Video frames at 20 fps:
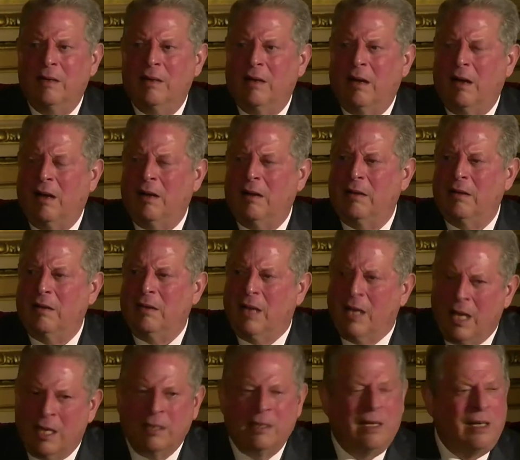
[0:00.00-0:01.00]

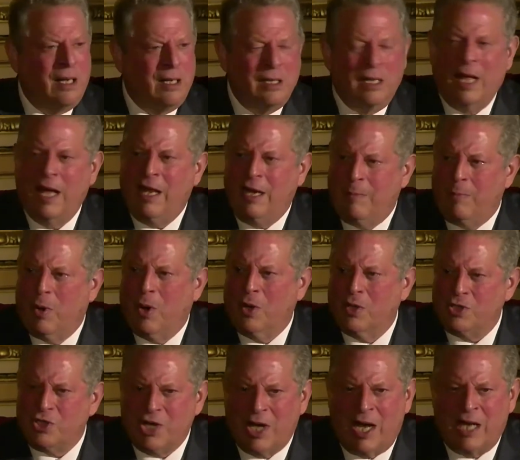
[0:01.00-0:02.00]
Lyndon and Lady
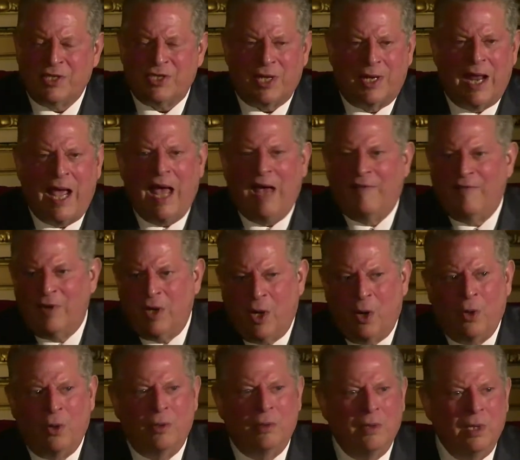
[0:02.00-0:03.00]
Bird Johnson, have
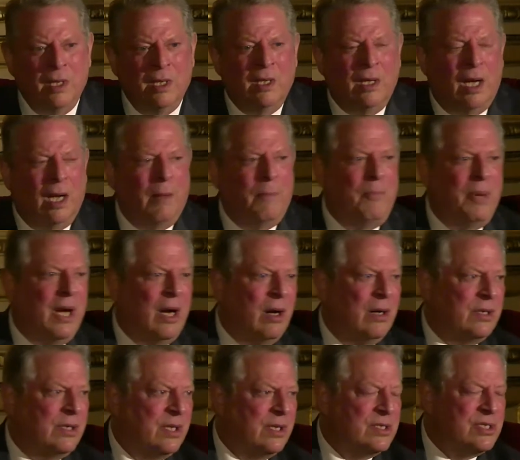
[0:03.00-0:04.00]
no
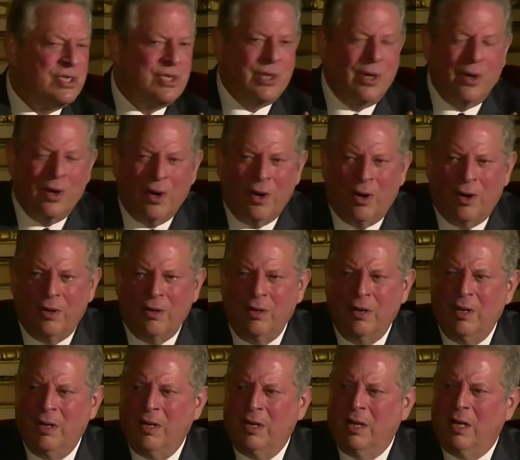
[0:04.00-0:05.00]
apparent concern
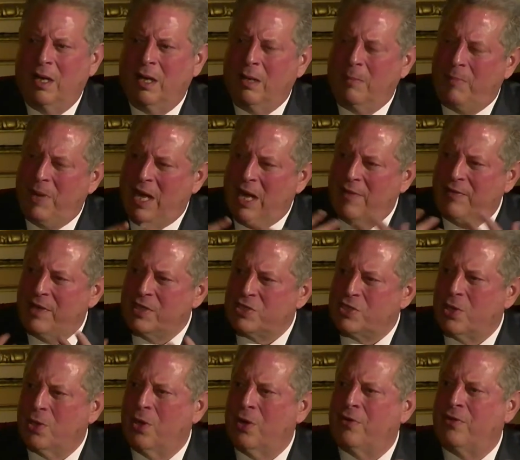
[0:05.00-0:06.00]
about
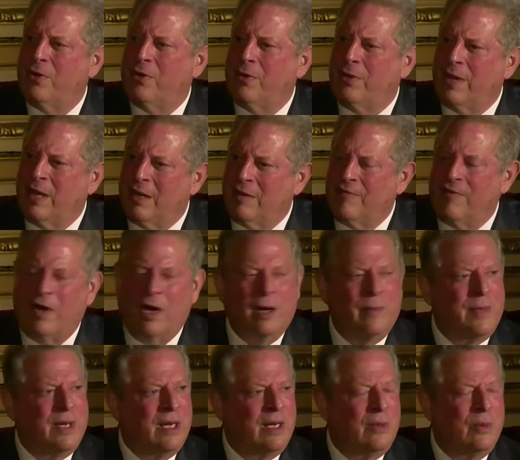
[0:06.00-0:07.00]
this earth or the
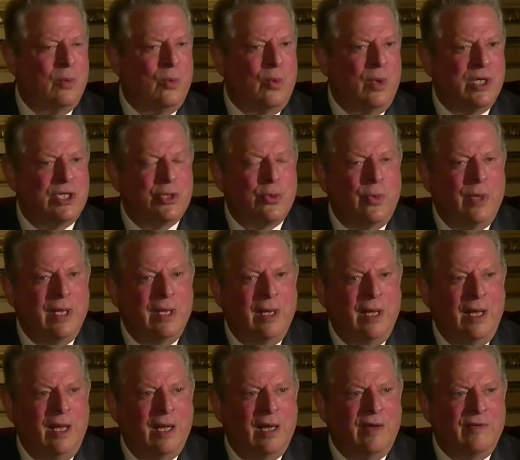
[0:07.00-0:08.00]
environment in which we
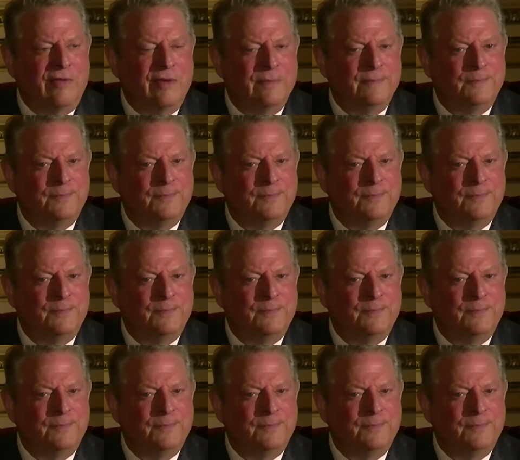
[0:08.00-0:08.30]
live.